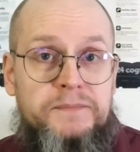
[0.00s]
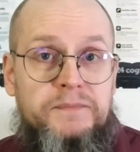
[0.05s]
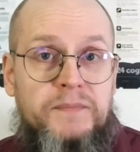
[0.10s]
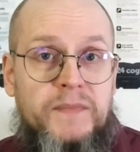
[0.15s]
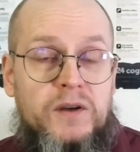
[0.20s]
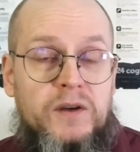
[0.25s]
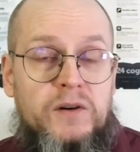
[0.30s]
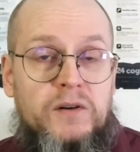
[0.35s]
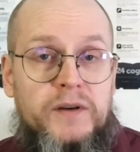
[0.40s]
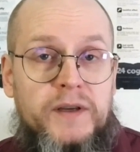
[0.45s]

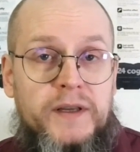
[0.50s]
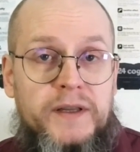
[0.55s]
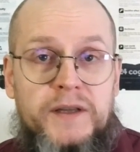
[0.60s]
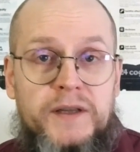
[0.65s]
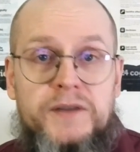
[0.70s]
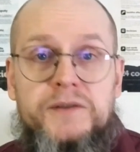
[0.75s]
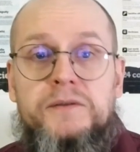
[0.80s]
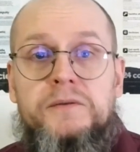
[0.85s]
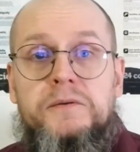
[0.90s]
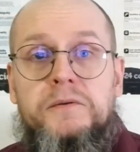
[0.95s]
your
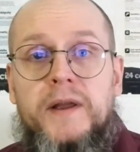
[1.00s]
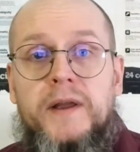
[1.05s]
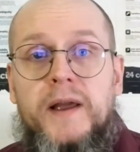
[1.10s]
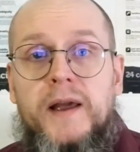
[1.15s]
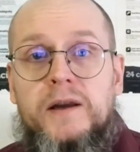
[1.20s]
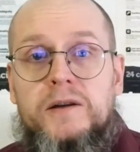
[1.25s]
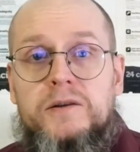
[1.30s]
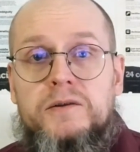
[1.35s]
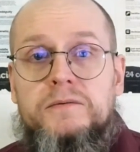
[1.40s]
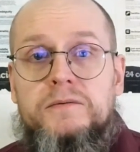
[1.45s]
initial
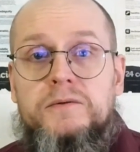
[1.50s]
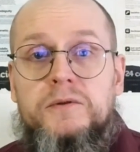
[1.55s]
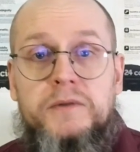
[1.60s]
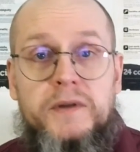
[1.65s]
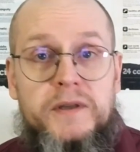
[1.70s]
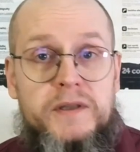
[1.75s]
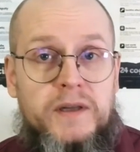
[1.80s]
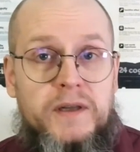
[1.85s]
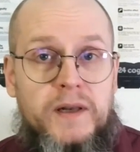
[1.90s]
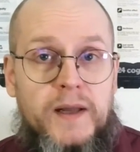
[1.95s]
reaction to
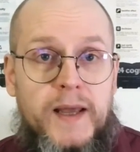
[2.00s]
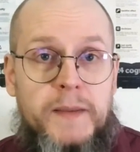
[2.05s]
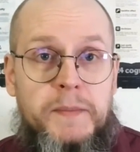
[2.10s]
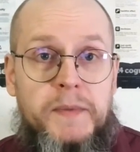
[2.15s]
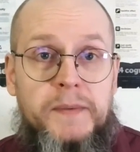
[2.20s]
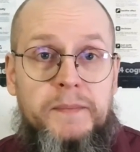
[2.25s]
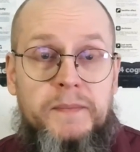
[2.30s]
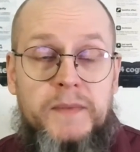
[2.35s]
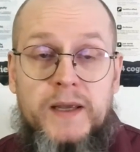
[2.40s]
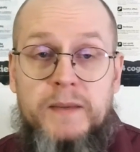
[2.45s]
this claim
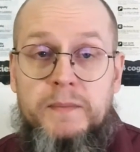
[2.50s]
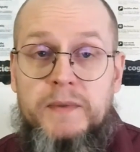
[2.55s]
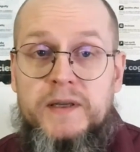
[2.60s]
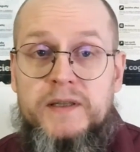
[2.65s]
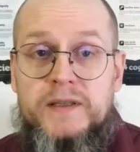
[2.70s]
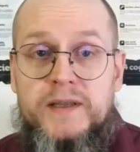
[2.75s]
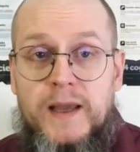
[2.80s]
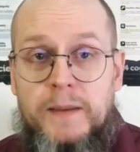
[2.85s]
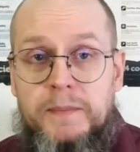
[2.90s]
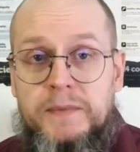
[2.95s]
may be
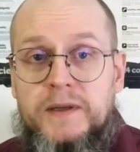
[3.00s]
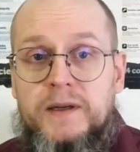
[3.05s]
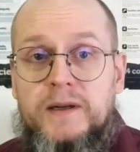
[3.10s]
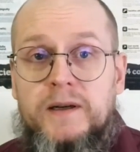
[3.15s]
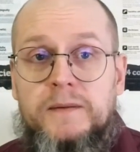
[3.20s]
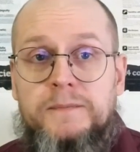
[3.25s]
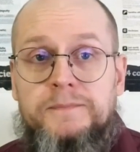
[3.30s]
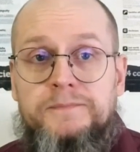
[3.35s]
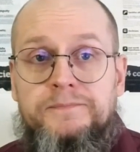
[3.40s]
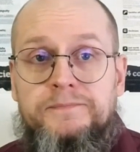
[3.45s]
skeptical.
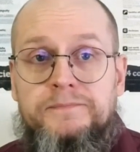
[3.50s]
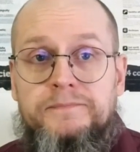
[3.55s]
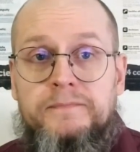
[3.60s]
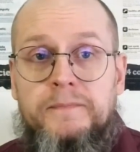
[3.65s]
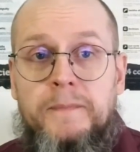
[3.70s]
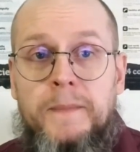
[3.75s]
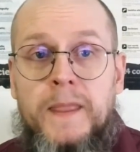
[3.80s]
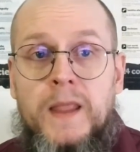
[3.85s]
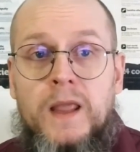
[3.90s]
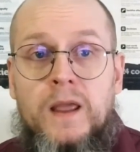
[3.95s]

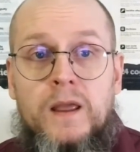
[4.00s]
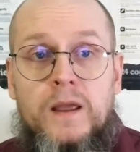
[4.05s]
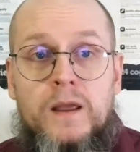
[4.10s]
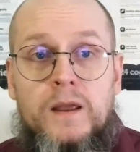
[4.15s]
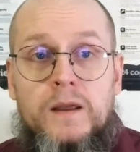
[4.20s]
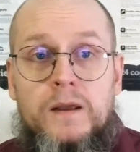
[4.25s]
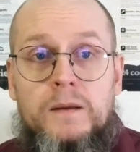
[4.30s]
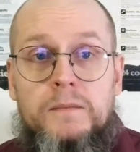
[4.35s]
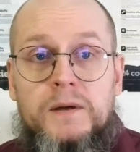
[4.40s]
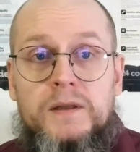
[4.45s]

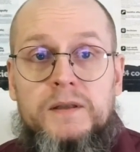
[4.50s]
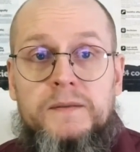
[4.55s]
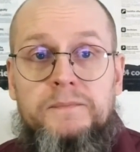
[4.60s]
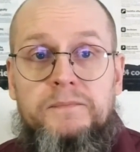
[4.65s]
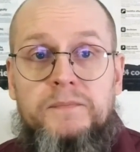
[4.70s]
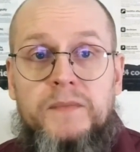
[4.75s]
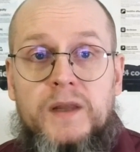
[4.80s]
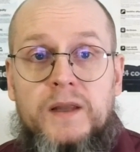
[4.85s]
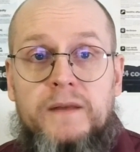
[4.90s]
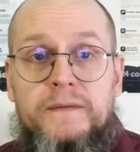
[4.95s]
But
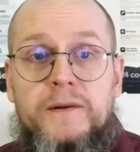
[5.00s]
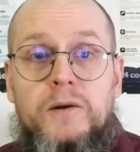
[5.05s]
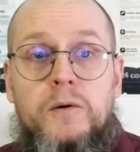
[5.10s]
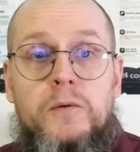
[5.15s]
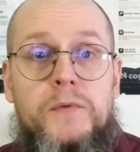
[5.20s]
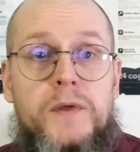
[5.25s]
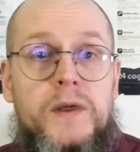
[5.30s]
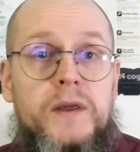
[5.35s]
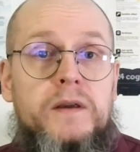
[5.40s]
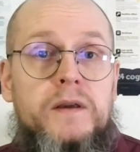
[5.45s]
if you think